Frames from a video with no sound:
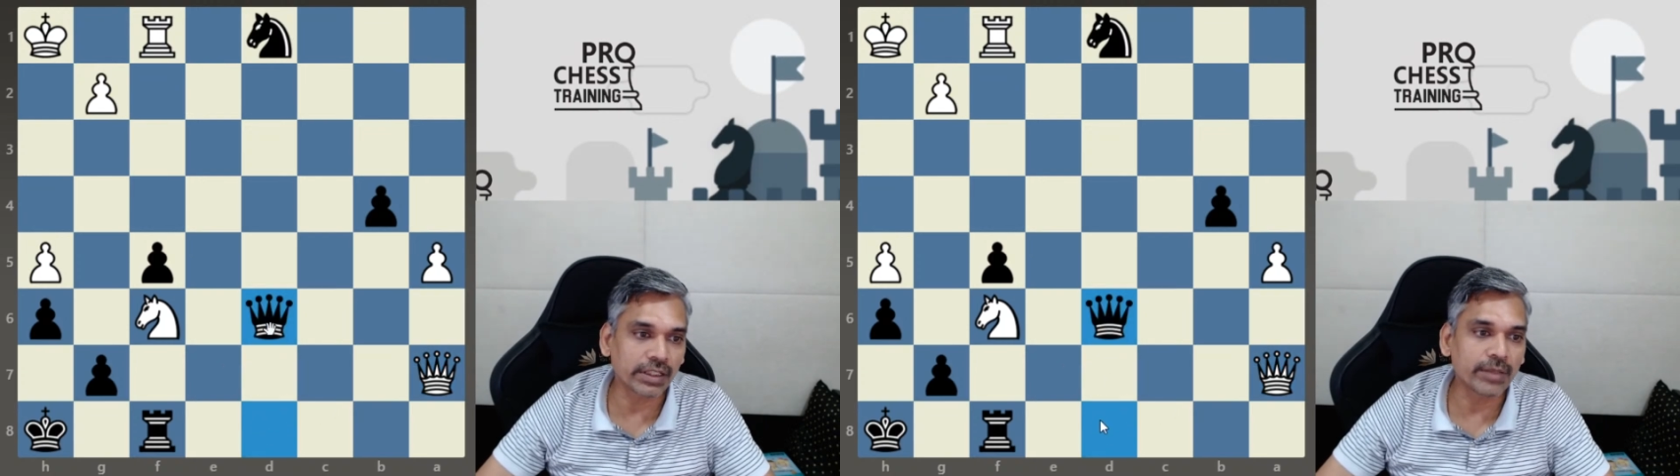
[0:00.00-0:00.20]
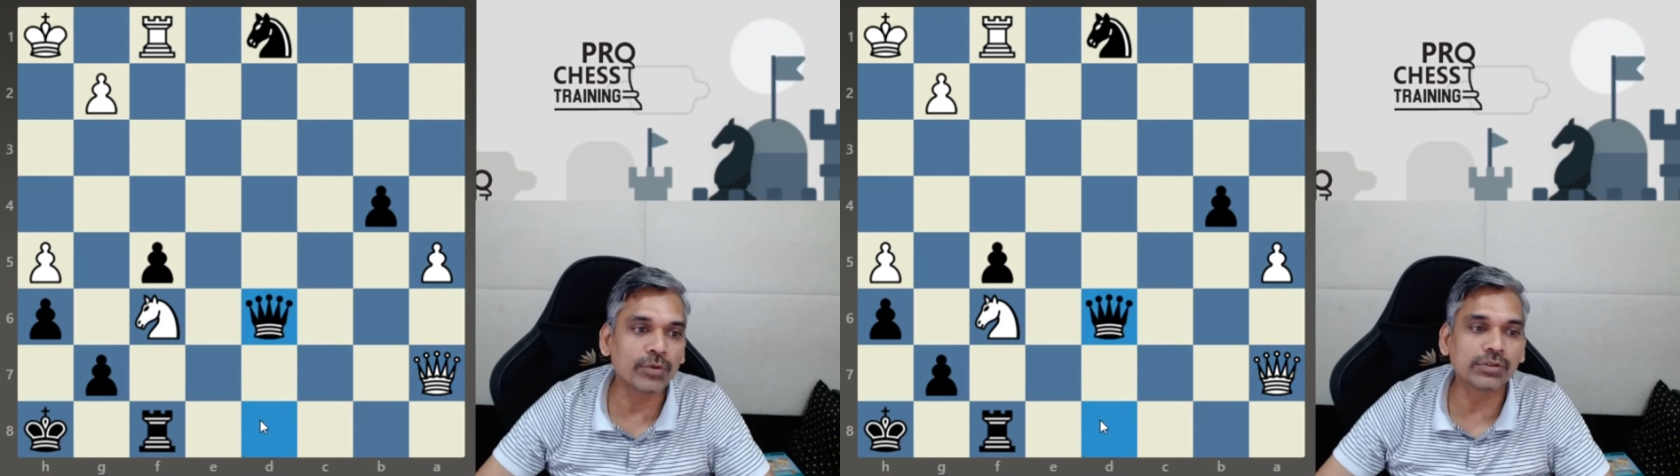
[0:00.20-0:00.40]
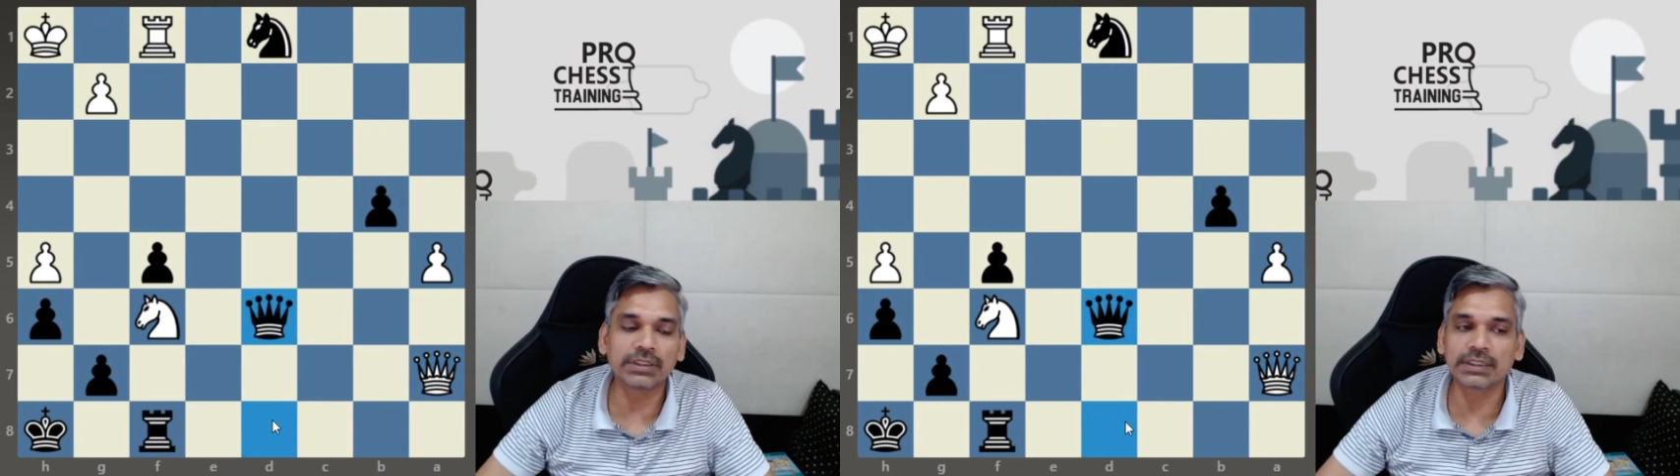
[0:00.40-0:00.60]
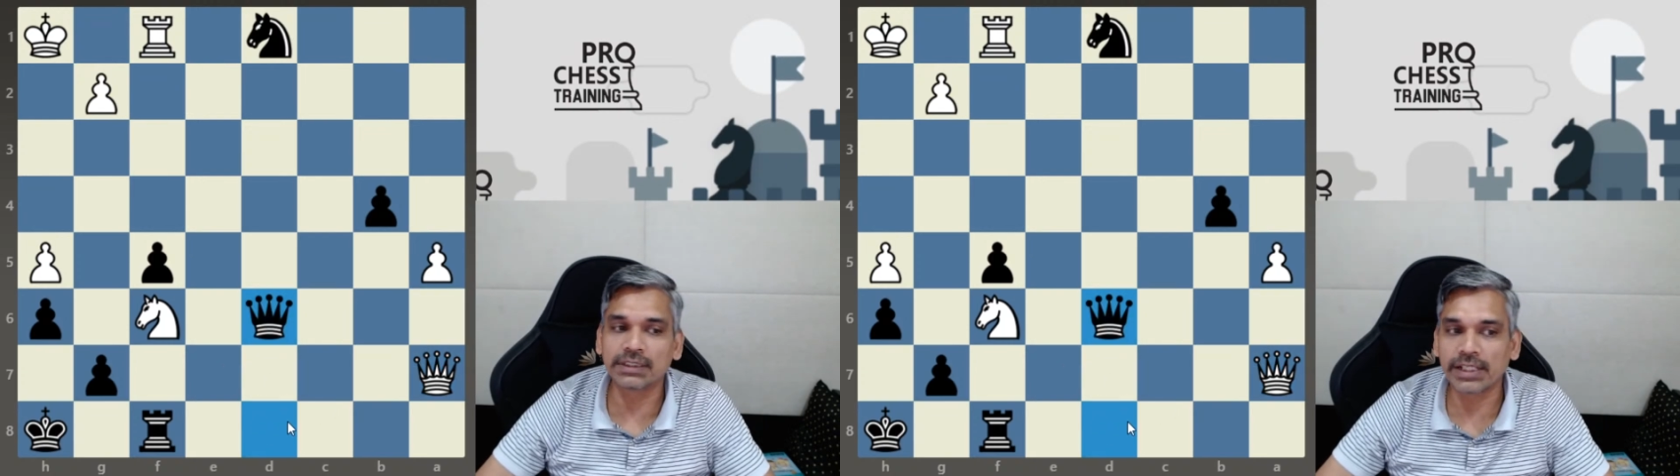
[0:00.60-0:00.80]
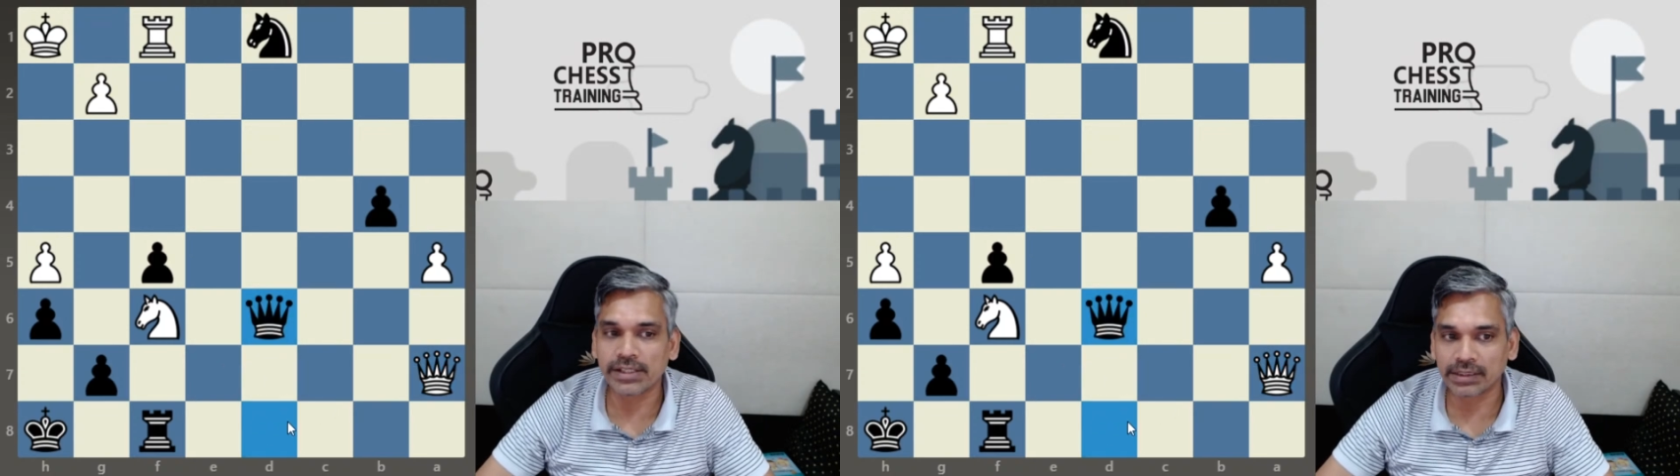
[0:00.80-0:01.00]
removes
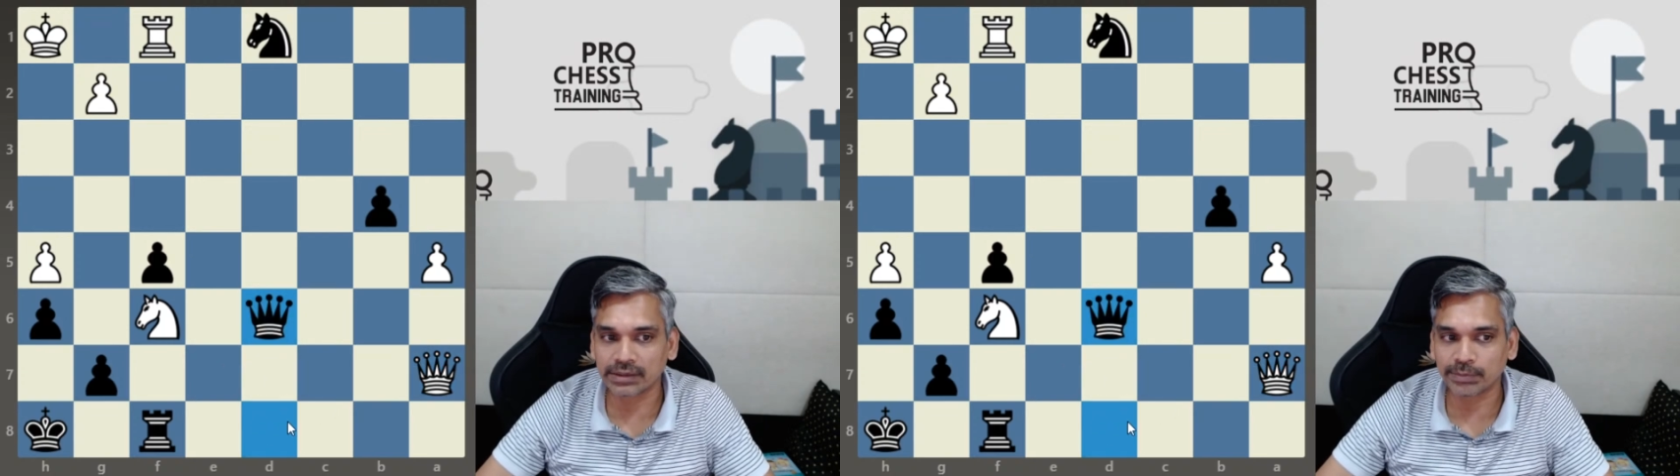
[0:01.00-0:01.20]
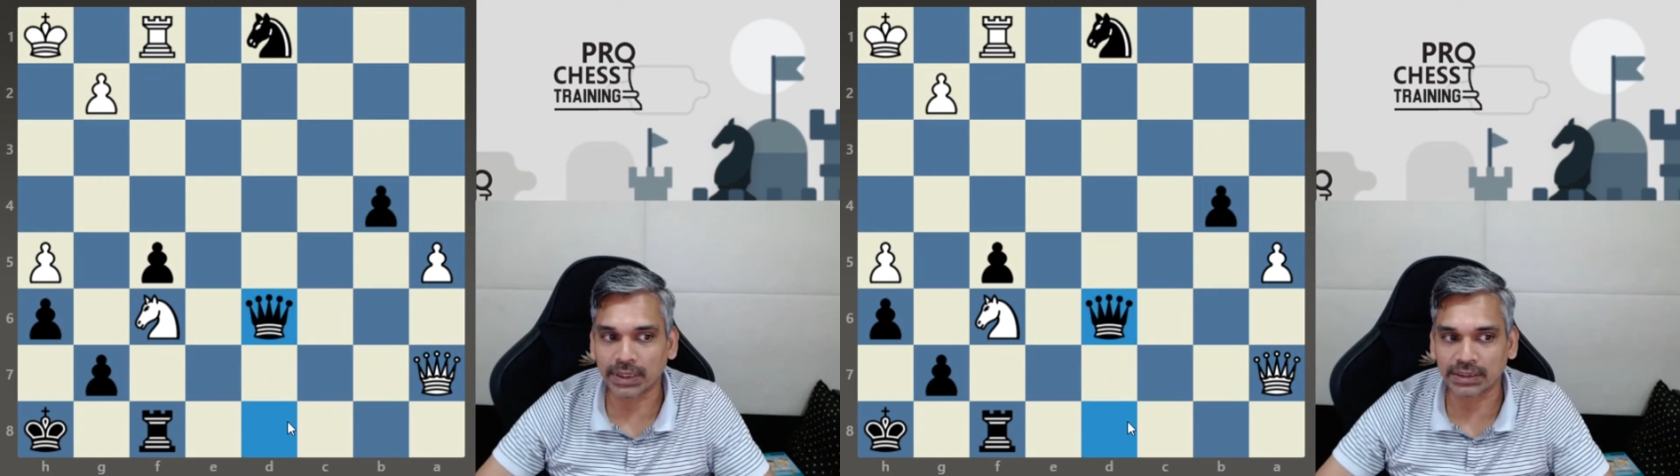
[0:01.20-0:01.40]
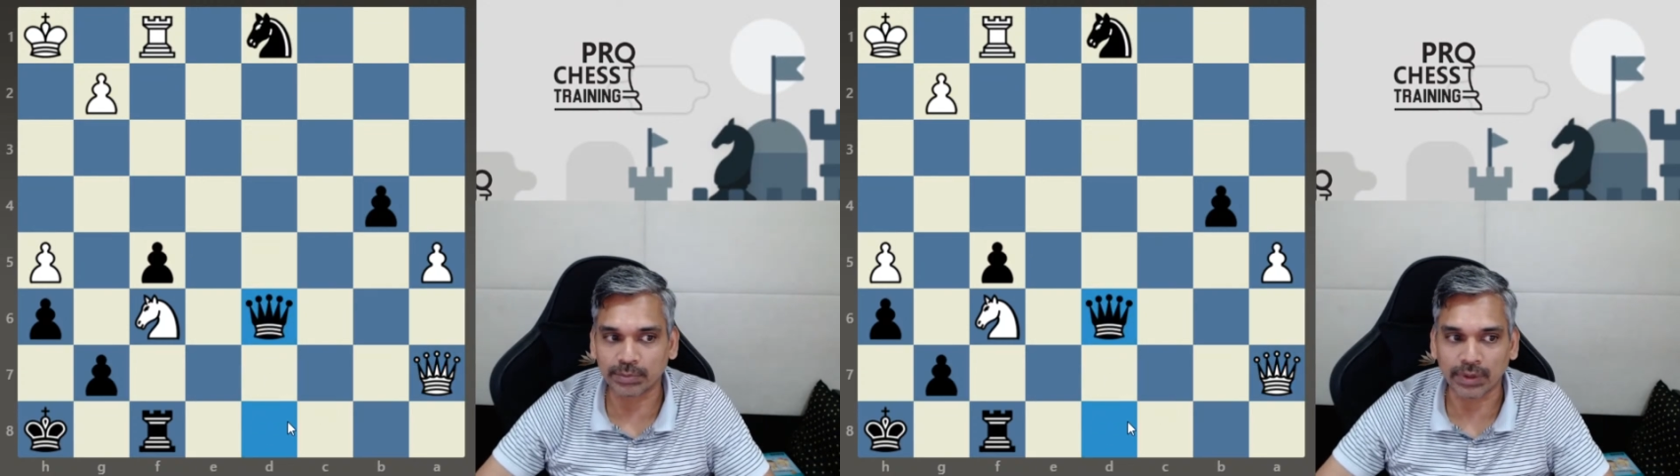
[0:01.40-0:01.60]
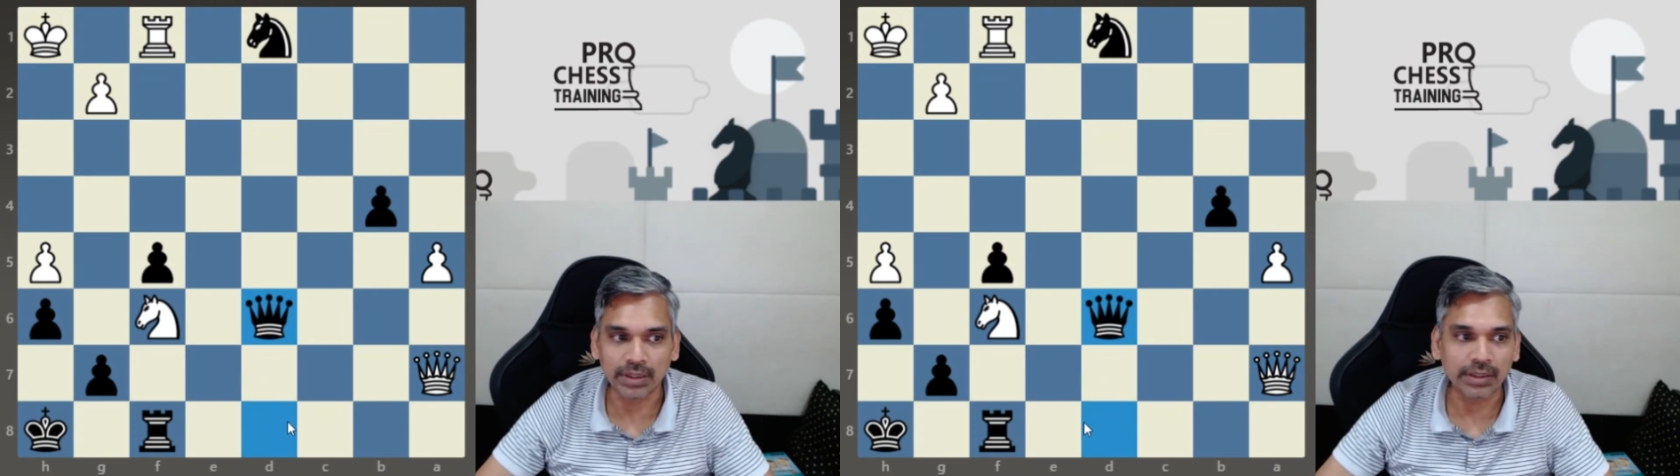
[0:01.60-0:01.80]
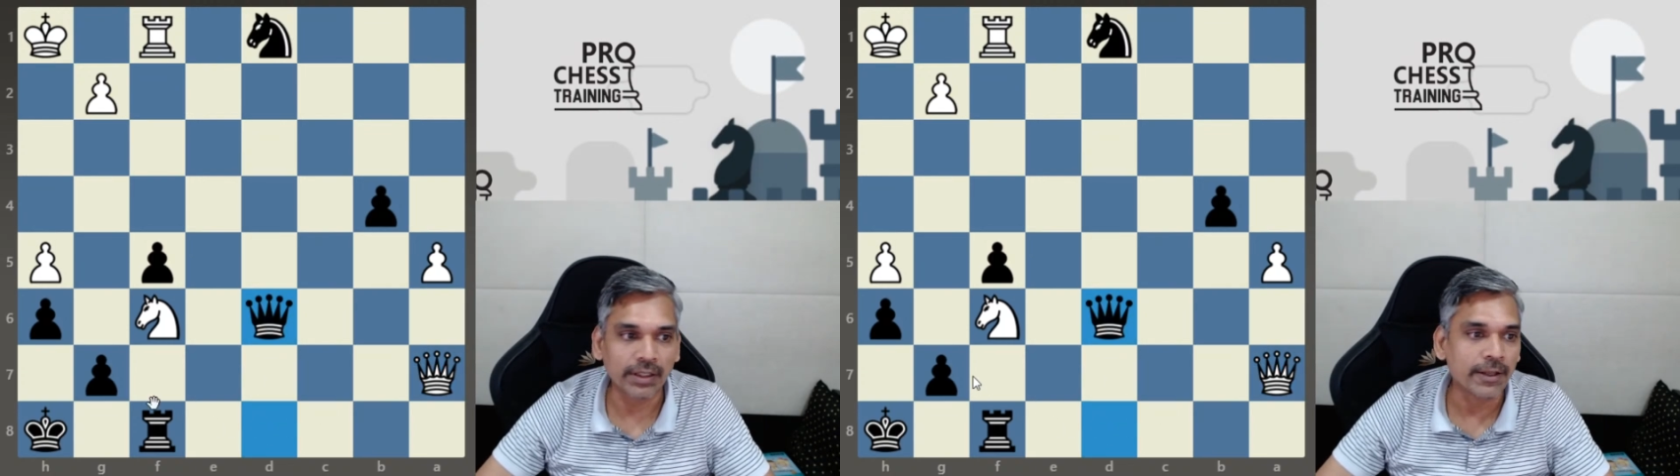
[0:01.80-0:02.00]
this dangerous pass
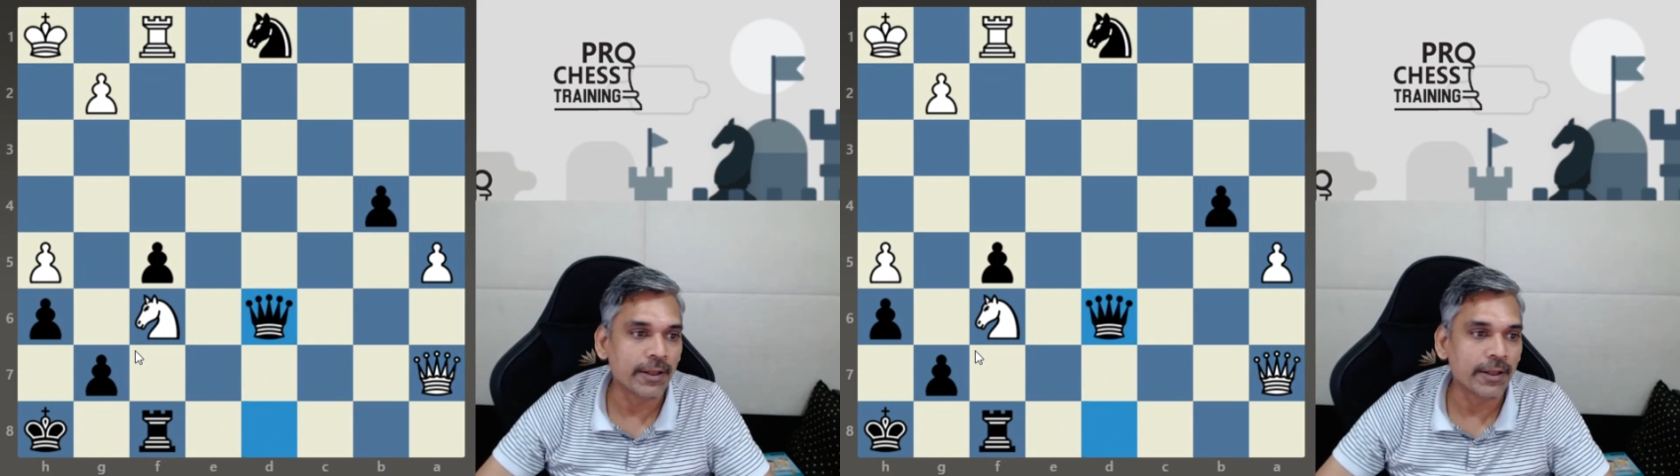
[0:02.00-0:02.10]
pawn.